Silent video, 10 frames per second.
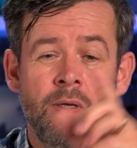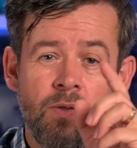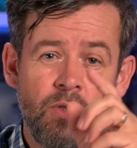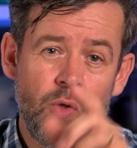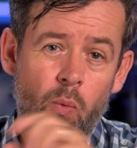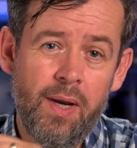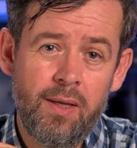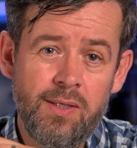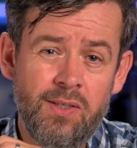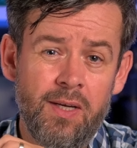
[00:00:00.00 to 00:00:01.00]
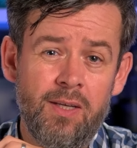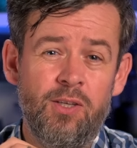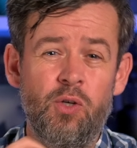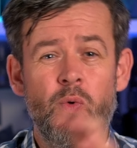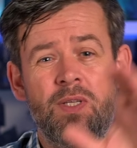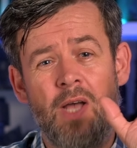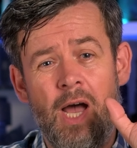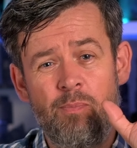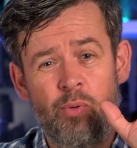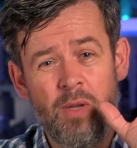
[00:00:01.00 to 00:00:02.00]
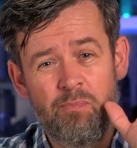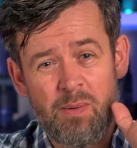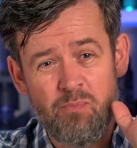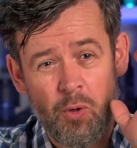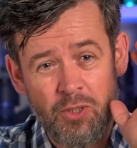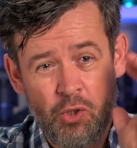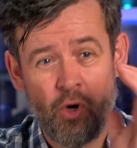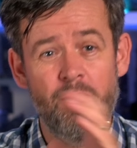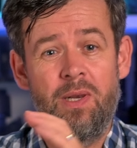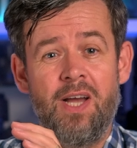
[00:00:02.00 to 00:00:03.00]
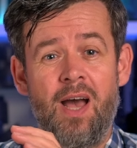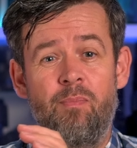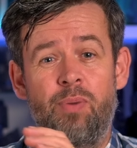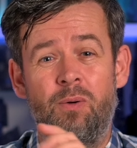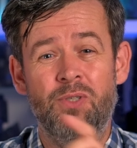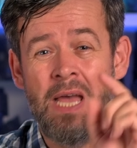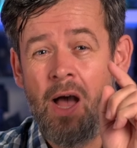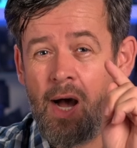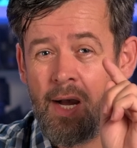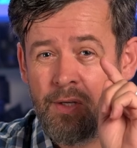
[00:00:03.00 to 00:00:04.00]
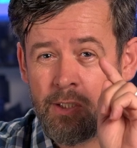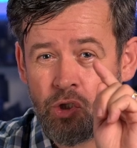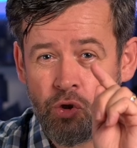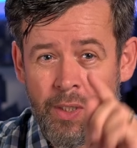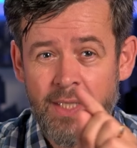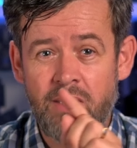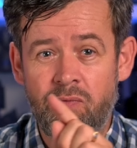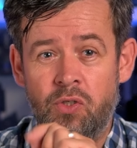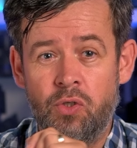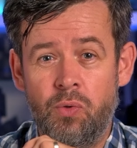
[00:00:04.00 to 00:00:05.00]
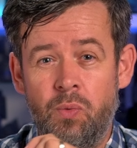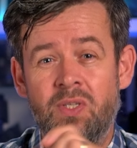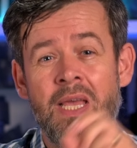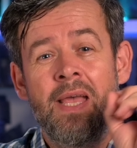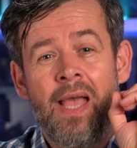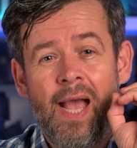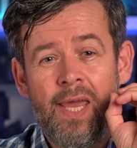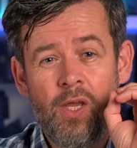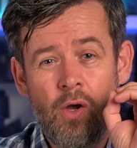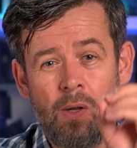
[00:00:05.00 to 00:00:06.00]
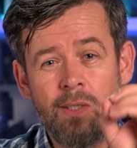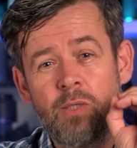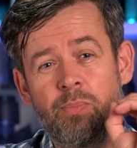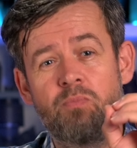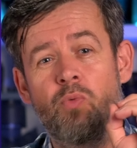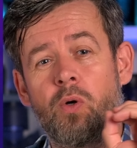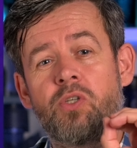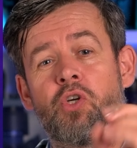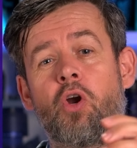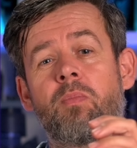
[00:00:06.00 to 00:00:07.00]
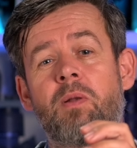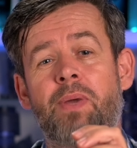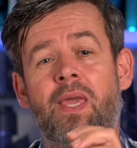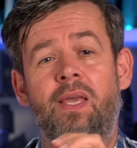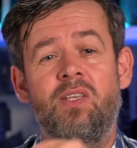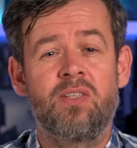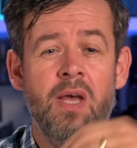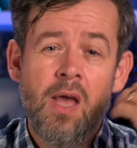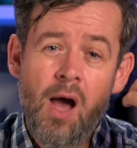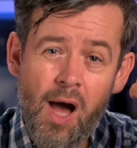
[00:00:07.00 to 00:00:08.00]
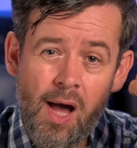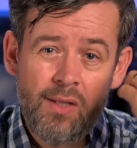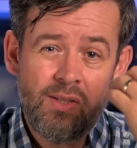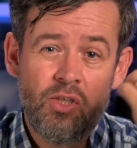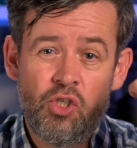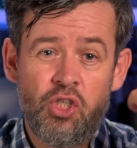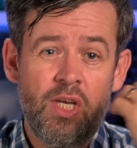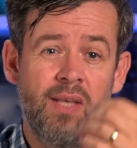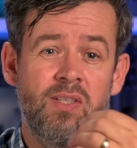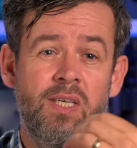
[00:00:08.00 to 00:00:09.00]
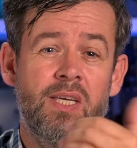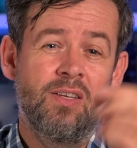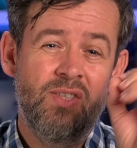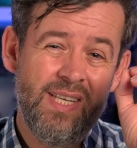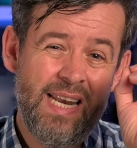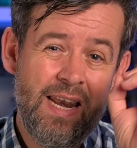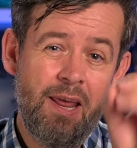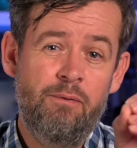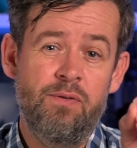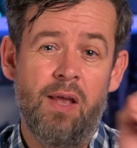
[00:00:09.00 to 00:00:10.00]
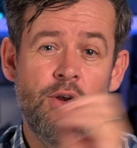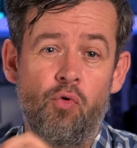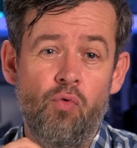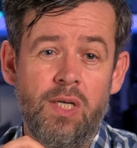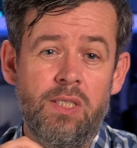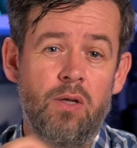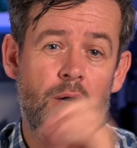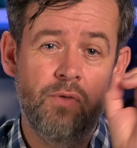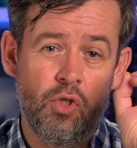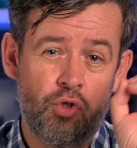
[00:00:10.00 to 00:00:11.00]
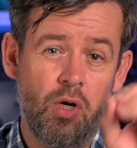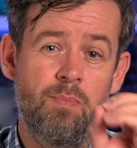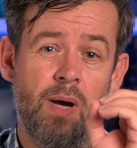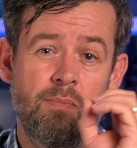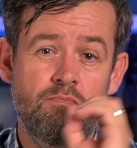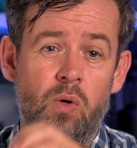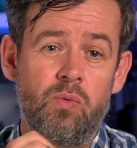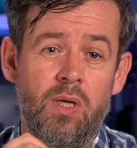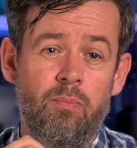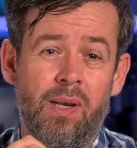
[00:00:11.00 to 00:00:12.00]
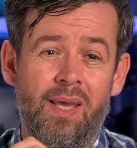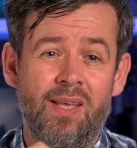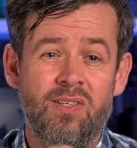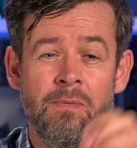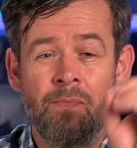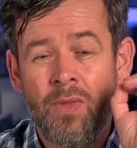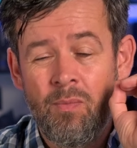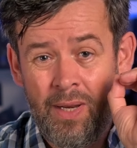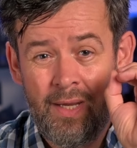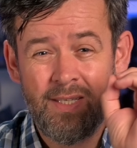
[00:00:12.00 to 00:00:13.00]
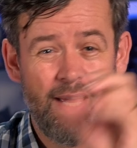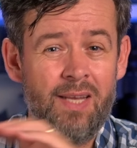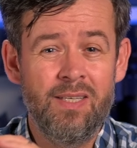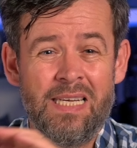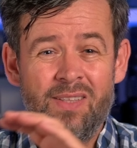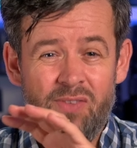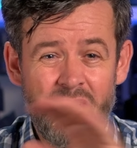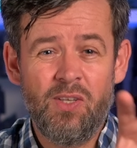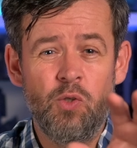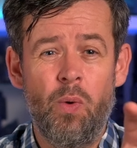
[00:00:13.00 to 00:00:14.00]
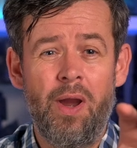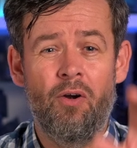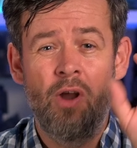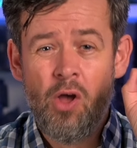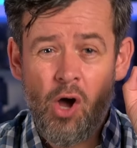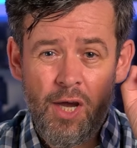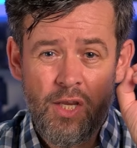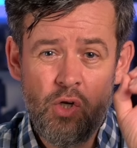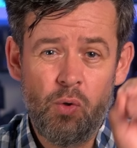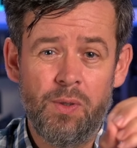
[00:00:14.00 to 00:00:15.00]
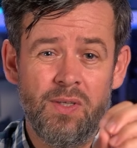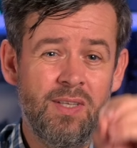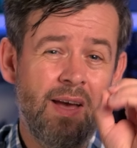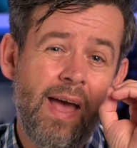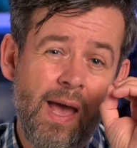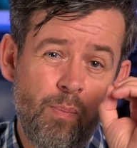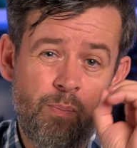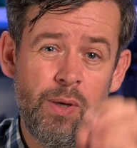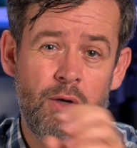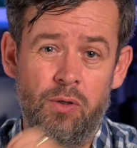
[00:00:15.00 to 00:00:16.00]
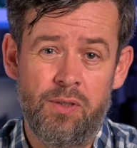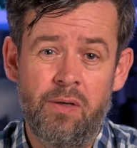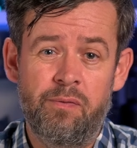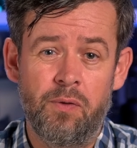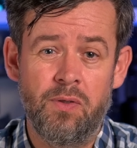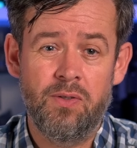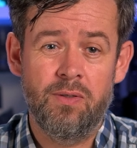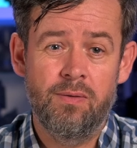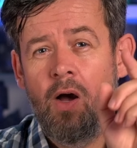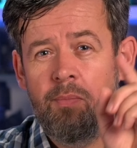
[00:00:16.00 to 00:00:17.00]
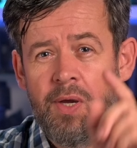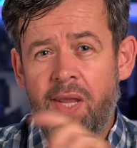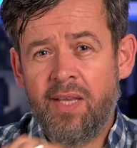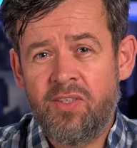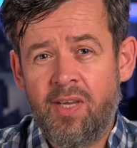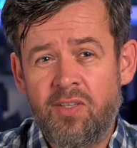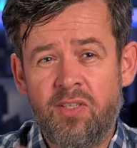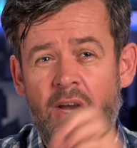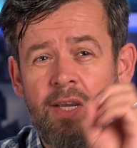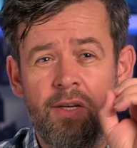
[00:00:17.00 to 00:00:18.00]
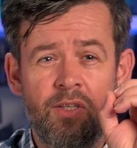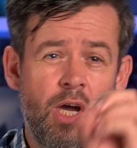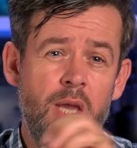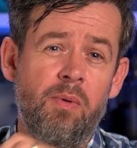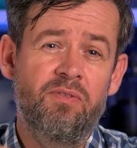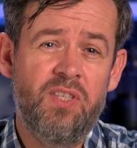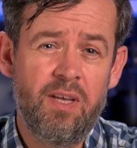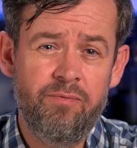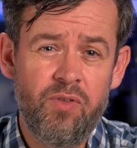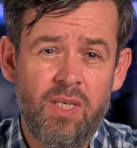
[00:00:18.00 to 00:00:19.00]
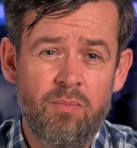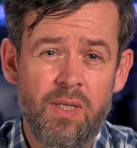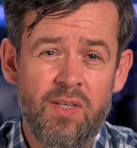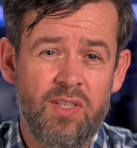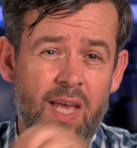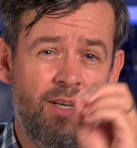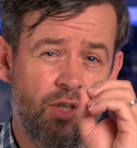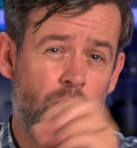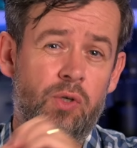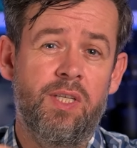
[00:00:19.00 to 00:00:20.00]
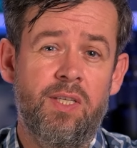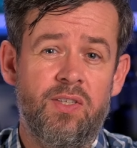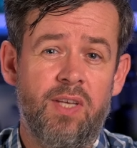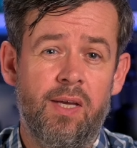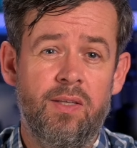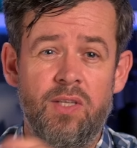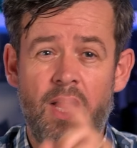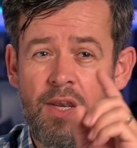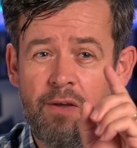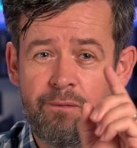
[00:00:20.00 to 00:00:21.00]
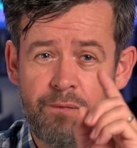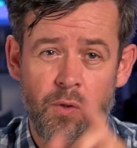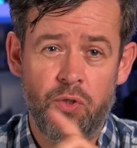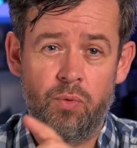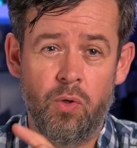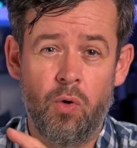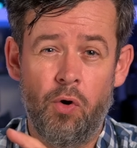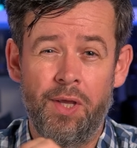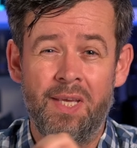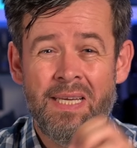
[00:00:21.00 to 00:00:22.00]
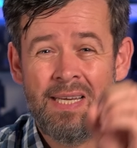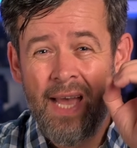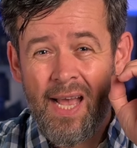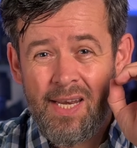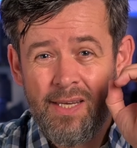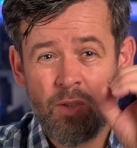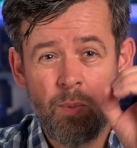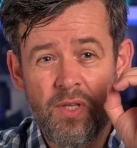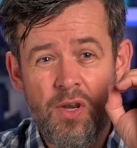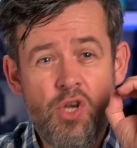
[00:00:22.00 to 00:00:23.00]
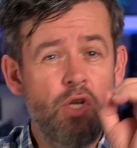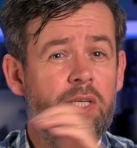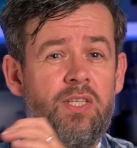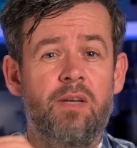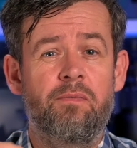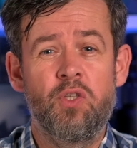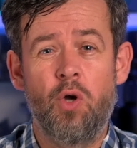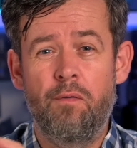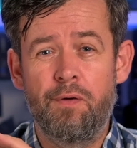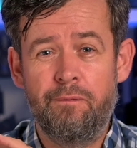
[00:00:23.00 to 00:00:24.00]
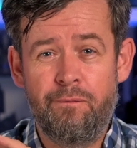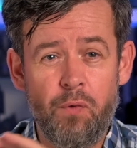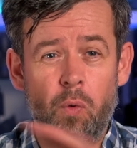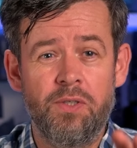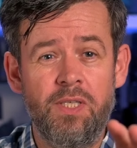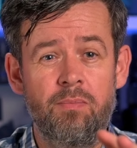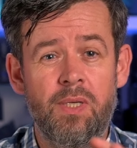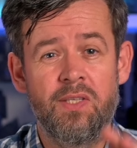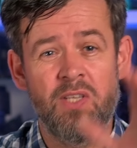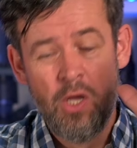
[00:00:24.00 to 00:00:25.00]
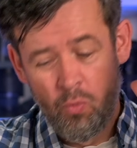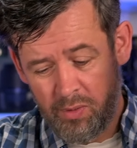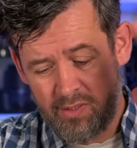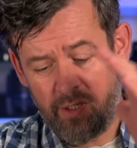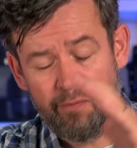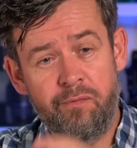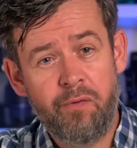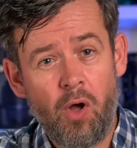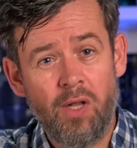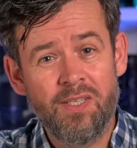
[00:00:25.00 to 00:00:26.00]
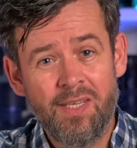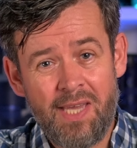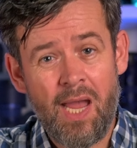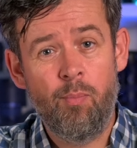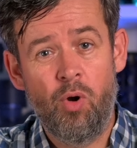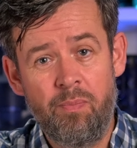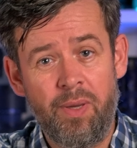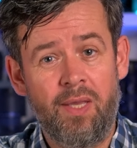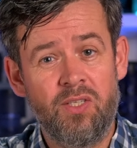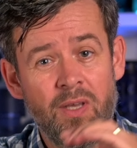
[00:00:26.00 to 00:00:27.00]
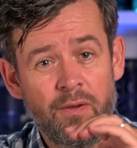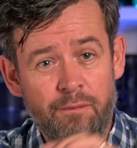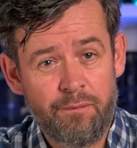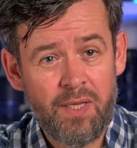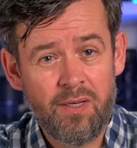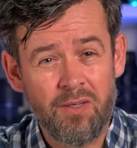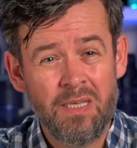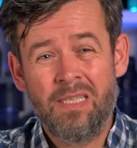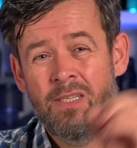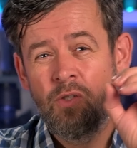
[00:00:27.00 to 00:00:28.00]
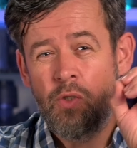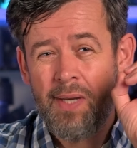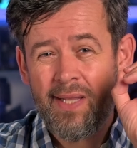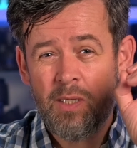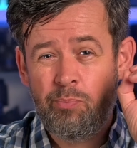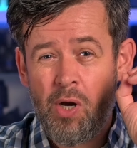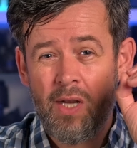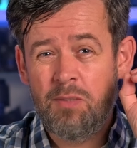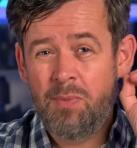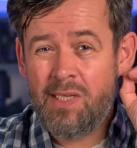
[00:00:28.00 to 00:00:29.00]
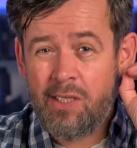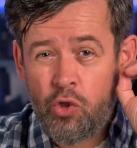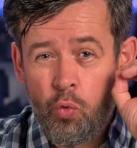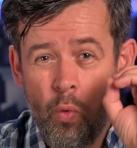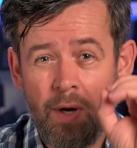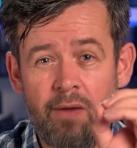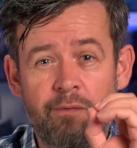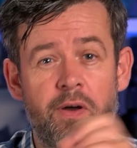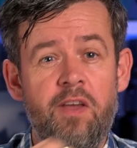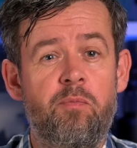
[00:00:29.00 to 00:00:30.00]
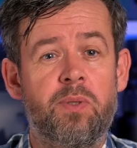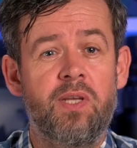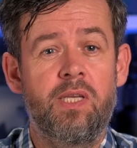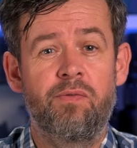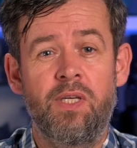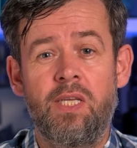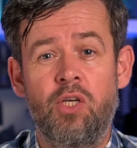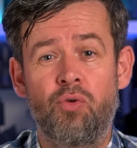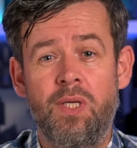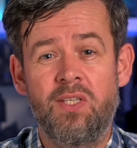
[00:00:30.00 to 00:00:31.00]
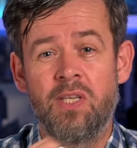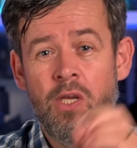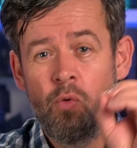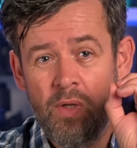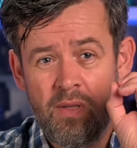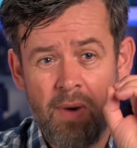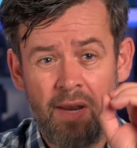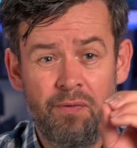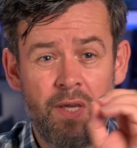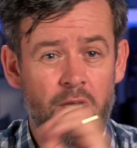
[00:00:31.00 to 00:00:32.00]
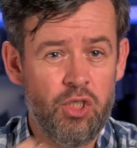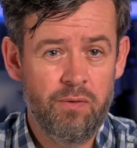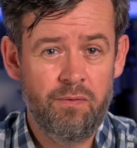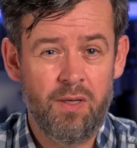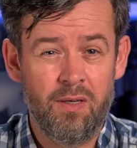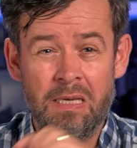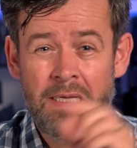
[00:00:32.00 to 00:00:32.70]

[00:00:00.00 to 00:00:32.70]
So what I decided to do was I put a bit more thermal compound on the treads of the screws and I also put more thermal paste on the chassis to the left and the right of the tripod mounting place plate and this is where I noticed a bigger difference. On my next test I got a time of 17 minutes and 13 seconds on the first recording and this was a nice difference over the 14 minutes with the default camera base fitted. So that's approximately 25% of an increase with the modification fitted.